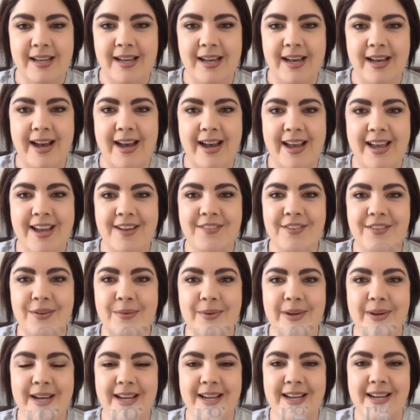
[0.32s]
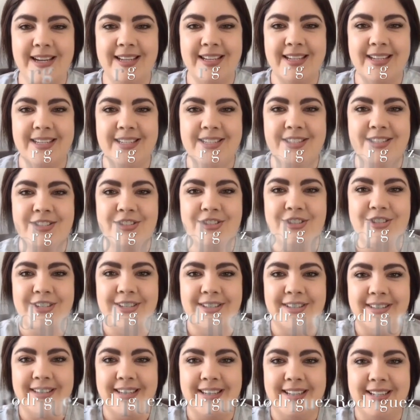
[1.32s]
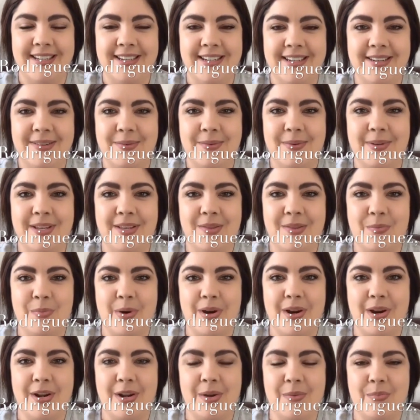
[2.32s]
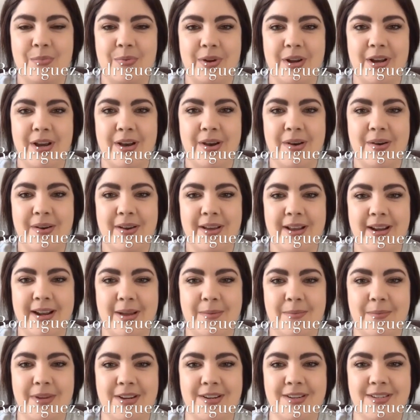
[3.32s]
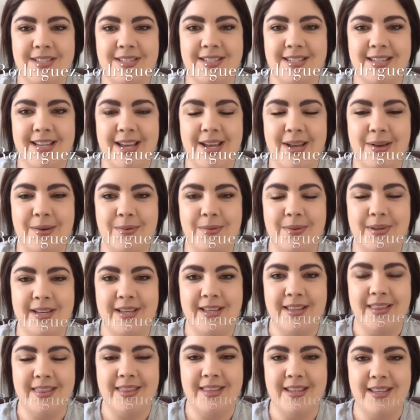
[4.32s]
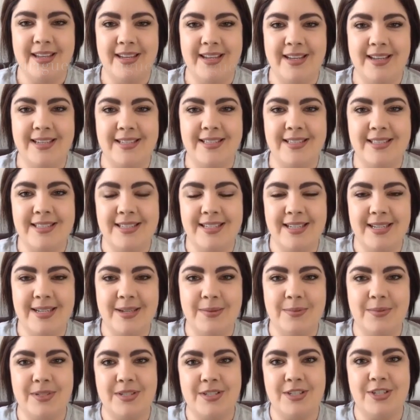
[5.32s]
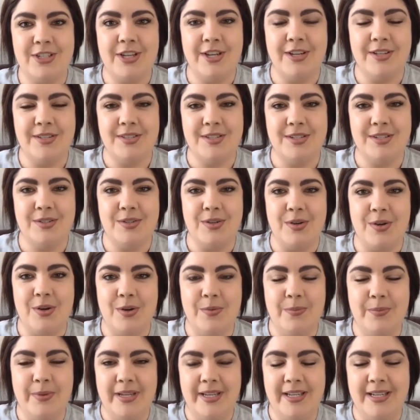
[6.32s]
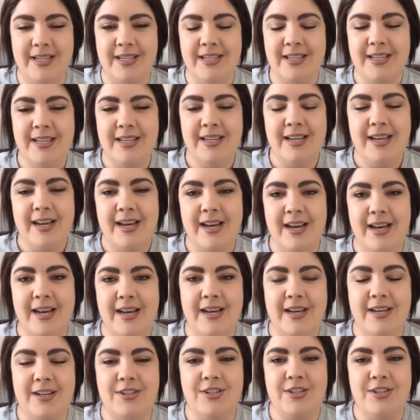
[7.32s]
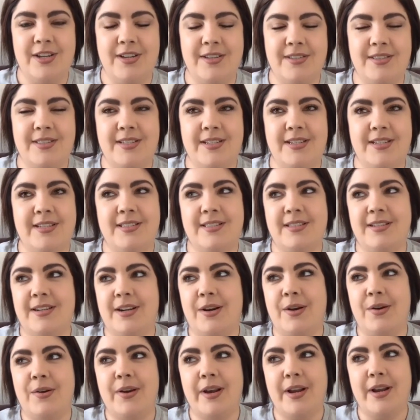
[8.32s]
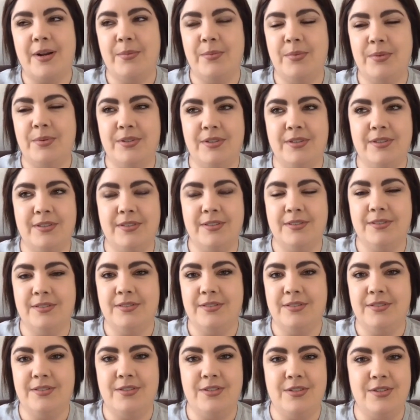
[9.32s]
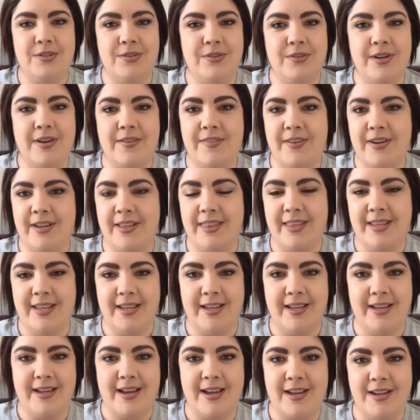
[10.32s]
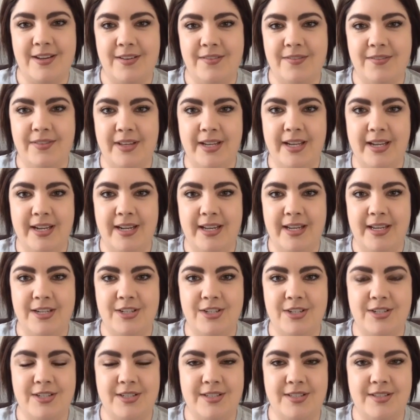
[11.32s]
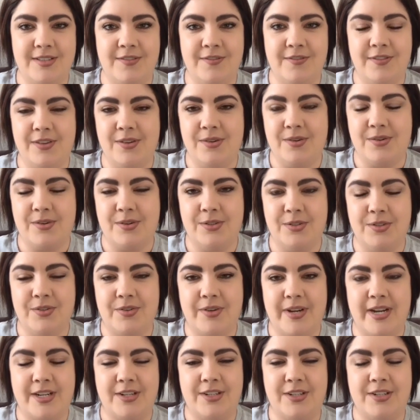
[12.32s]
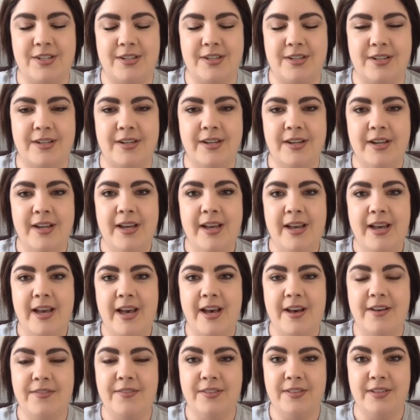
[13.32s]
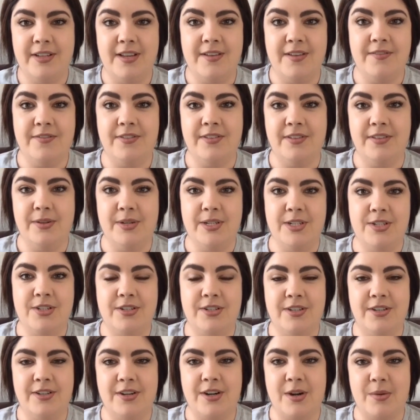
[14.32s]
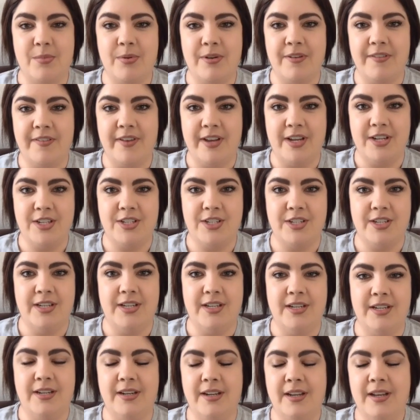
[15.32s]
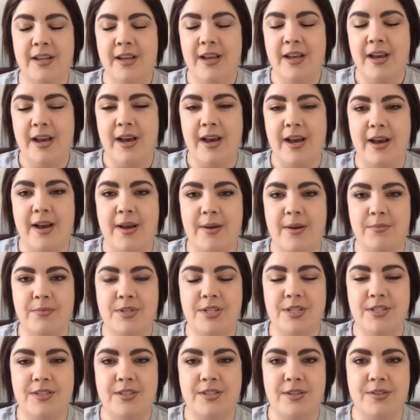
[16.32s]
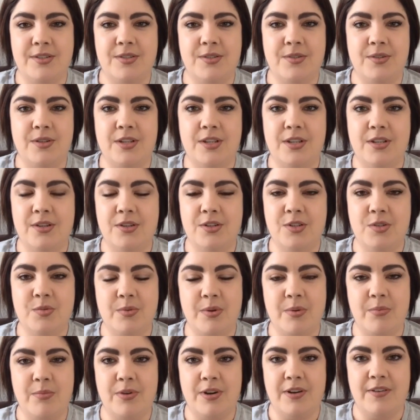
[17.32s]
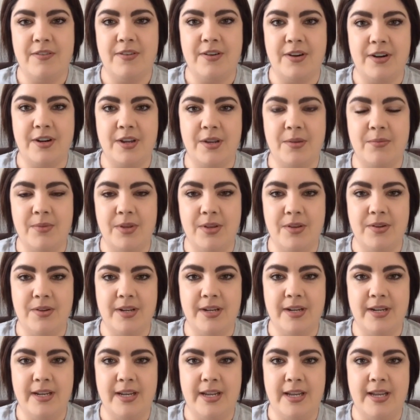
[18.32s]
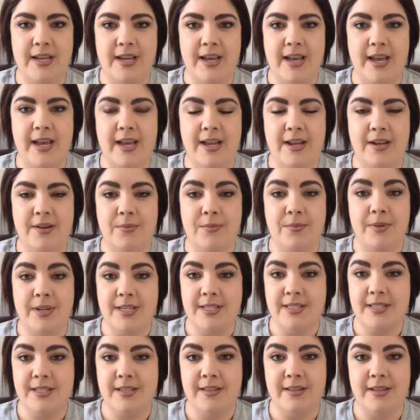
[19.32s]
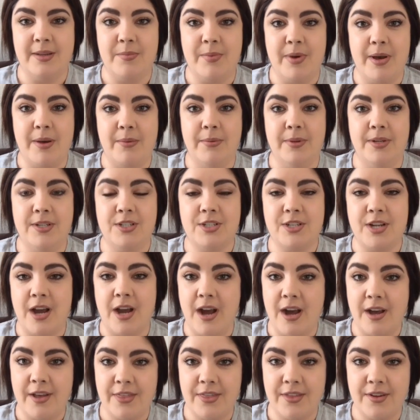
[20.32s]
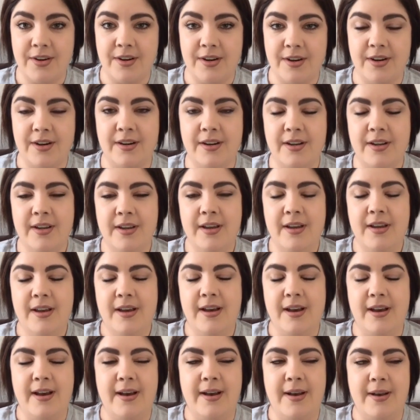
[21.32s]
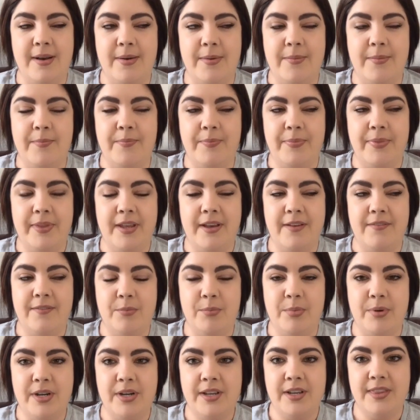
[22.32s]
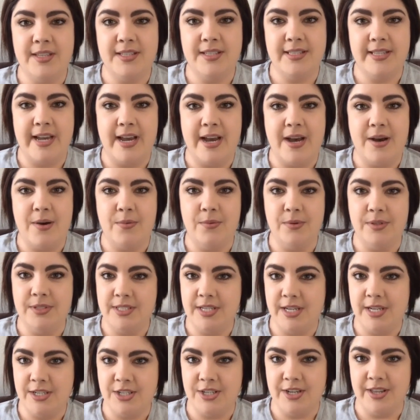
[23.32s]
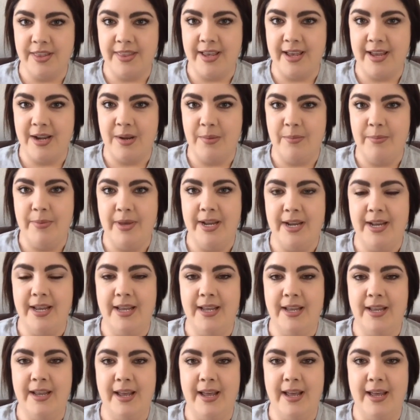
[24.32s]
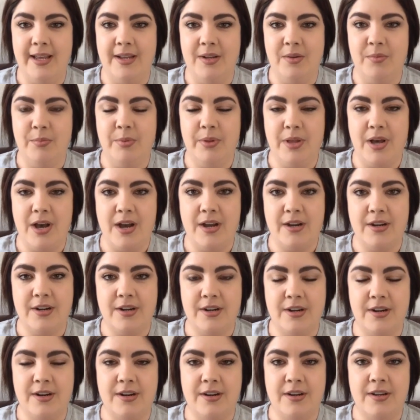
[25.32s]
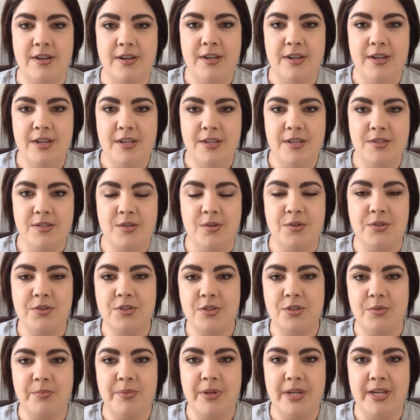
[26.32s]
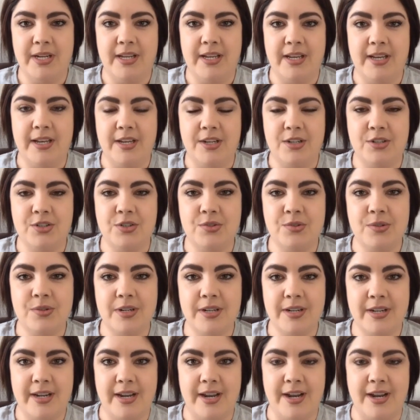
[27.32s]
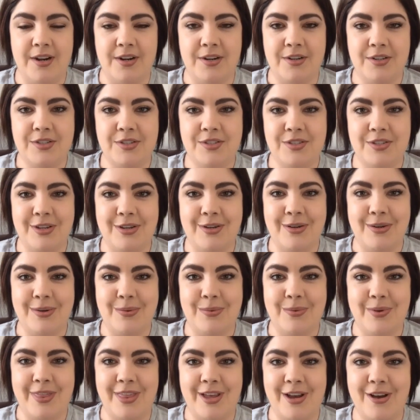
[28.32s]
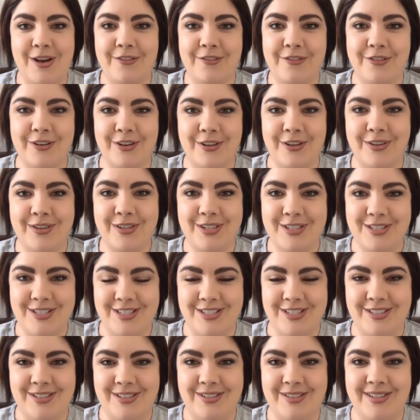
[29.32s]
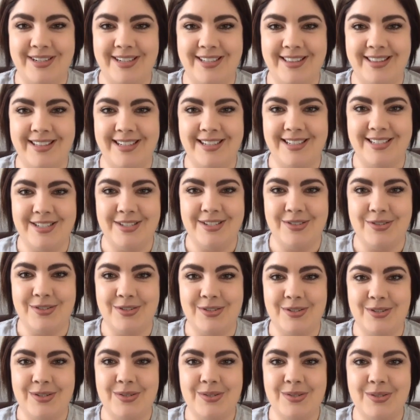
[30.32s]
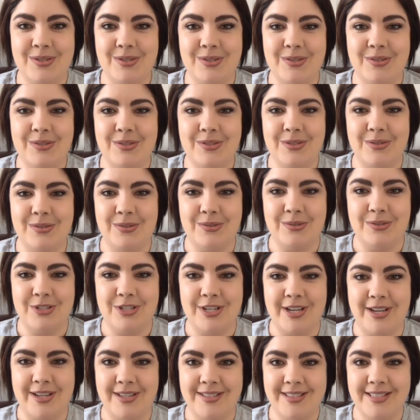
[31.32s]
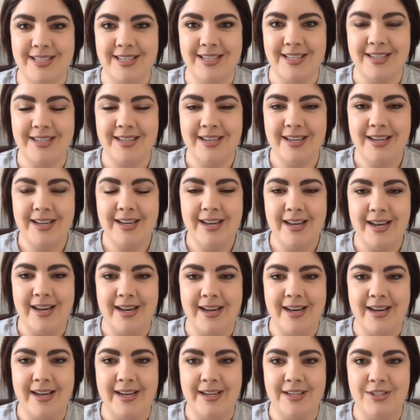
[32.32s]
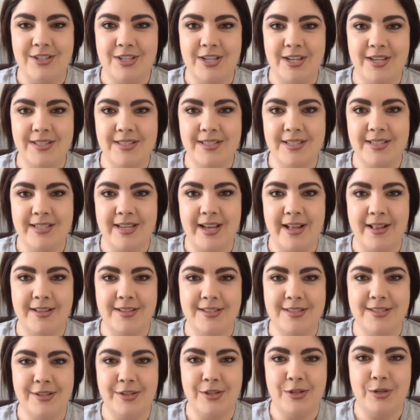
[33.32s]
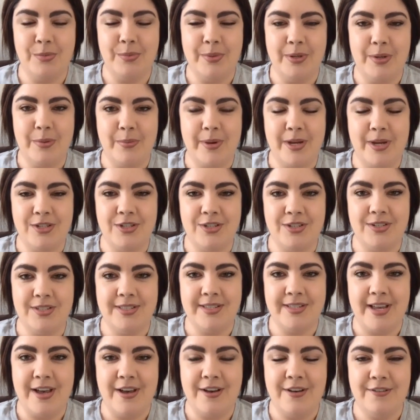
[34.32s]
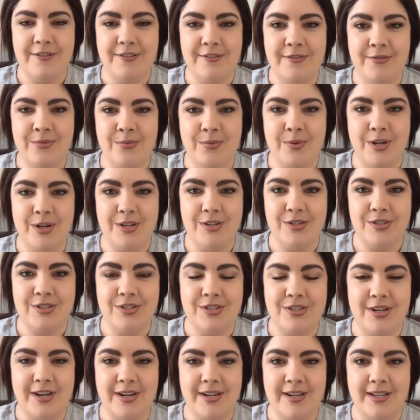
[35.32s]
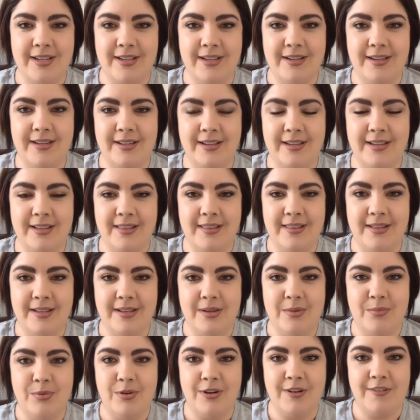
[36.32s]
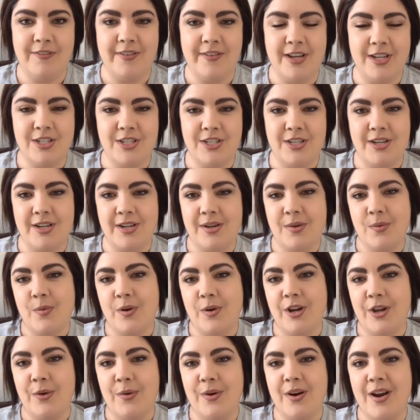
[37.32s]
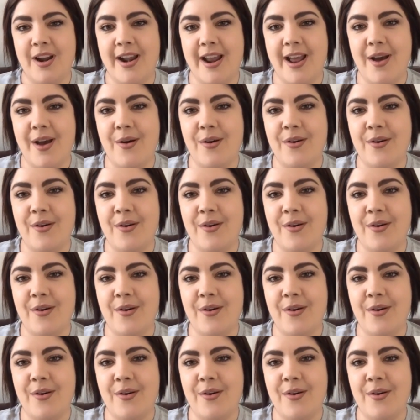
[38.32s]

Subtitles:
Hi everyone, it's Jillian with Parting Pro, and I'm here today with the esteemed Chelsea Tolman. Chelsea is an incredible do-everything kind of lady. She's a funeral director, heavily influential in our profession. She's also a huge member of her community and recently published author of a book that's out. We'll touch on that in a minute, and blogger, social media extraordinaire. So without further ado, I'd like to introduce you to Chelsea. Chelsea, tell us a little bit about yourself, where you started in the profession and where you are now.